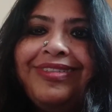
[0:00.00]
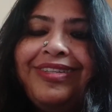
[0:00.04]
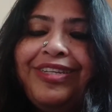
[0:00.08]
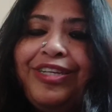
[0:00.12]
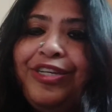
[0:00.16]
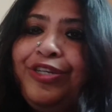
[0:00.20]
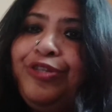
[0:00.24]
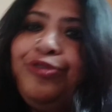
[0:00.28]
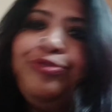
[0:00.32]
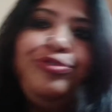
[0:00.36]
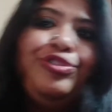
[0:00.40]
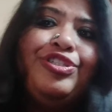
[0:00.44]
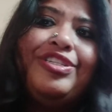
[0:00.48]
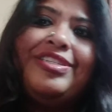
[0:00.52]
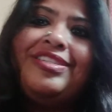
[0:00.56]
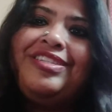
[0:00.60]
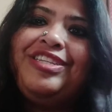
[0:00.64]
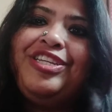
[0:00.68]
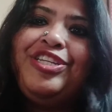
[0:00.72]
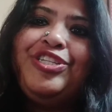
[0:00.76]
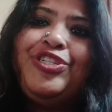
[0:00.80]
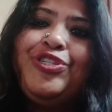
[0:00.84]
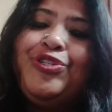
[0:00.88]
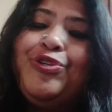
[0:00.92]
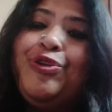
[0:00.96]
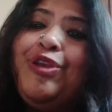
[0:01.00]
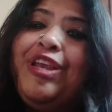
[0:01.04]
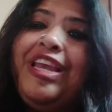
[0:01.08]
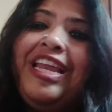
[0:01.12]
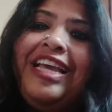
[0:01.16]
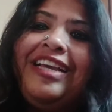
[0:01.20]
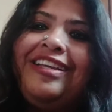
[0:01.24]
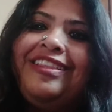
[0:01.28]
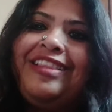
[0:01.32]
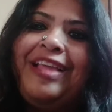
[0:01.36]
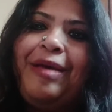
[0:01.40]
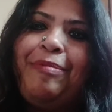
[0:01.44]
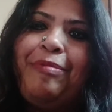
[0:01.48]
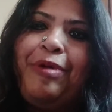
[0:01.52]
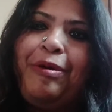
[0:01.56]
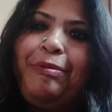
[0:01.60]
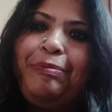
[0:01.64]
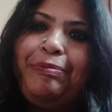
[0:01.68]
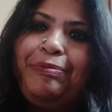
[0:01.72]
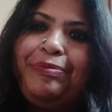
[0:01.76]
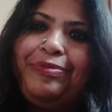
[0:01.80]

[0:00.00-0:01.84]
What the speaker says: You just need to lick them up.